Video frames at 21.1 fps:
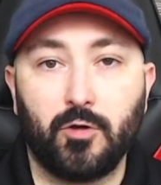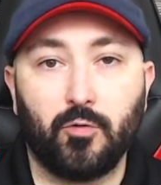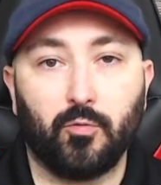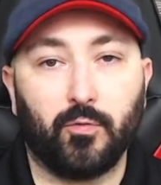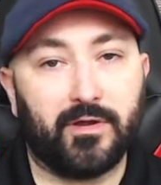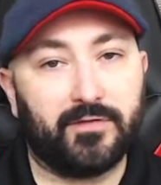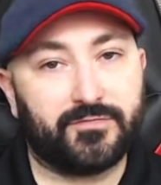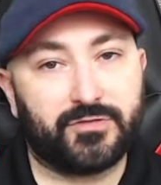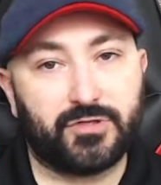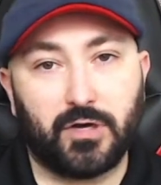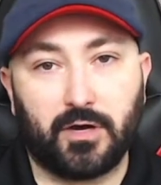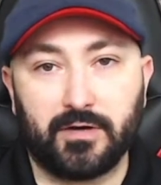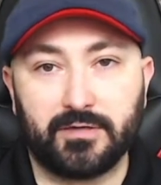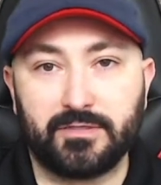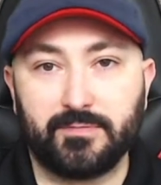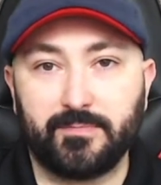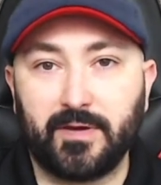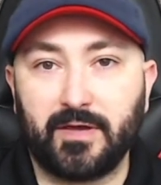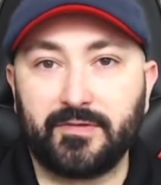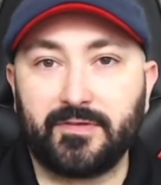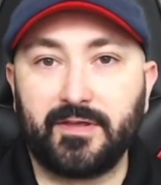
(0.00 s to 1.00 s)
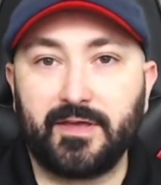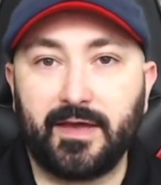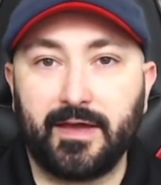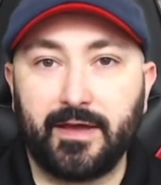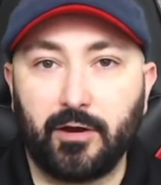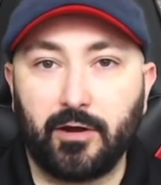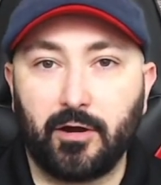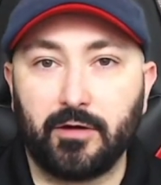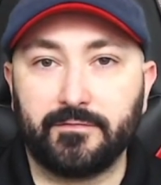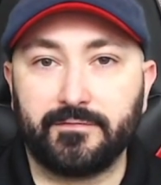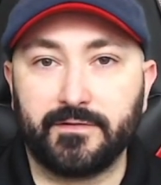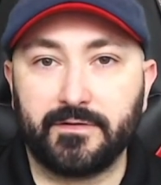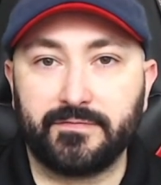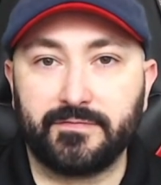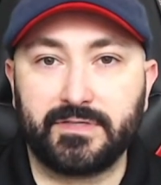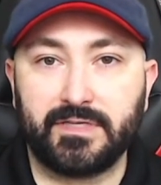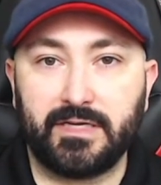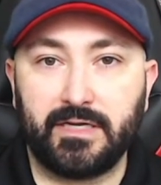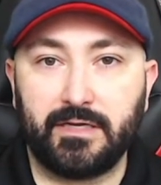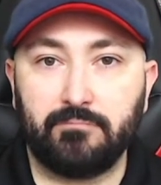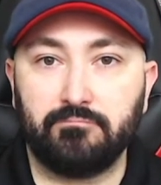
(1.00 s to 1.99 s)
We've talked about the
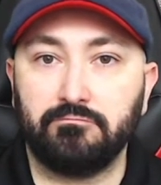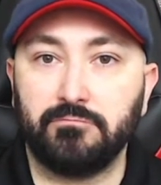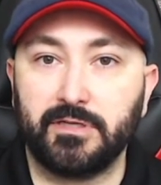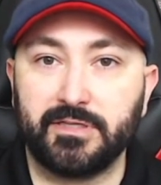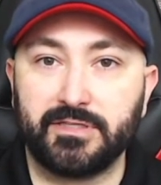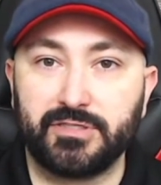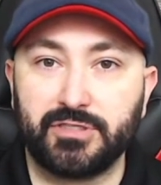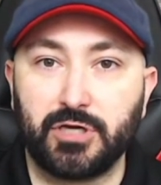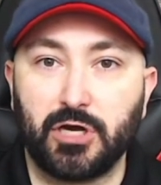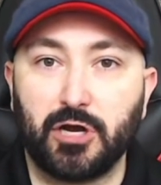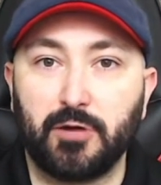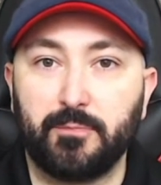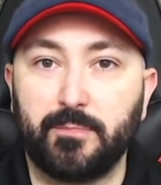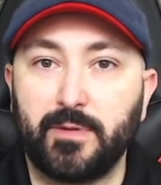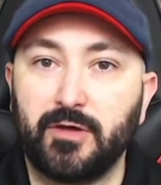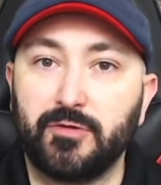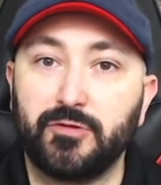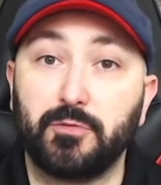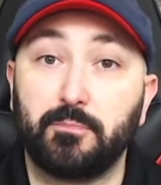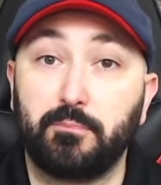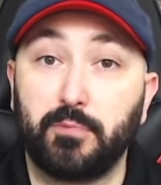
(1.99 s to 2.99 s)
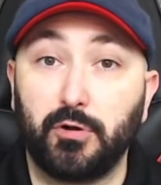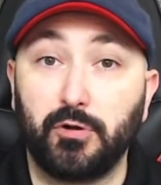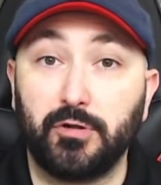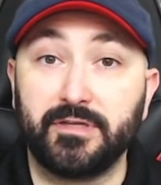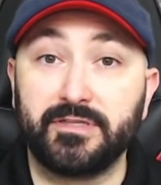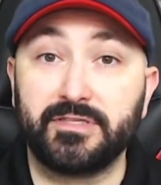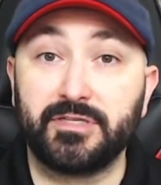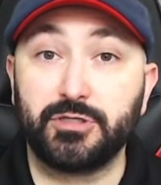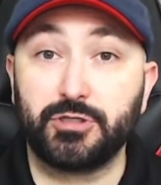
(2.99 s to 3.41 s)
AR-15, let's talk about the bullets it